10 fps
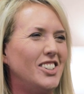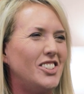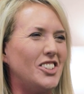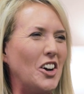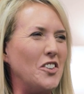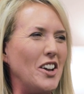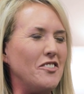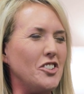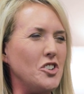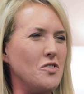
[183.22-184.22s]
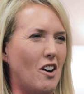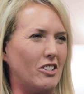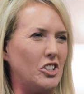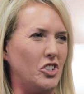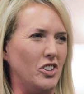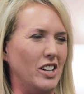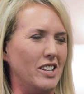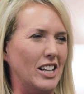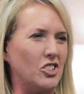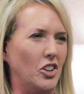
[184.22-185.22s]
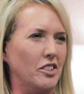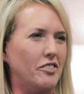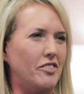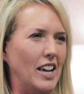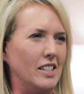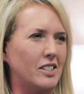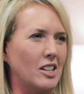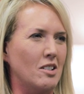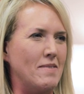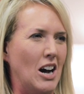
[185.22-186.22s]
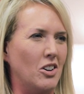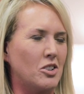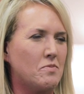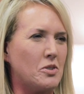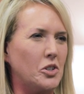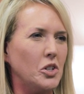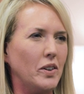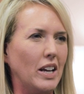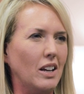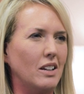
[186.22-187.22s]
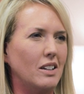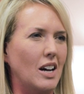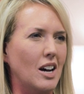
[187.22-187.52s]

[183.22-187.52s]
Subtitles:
So if you are a student that's on the fence about pursuing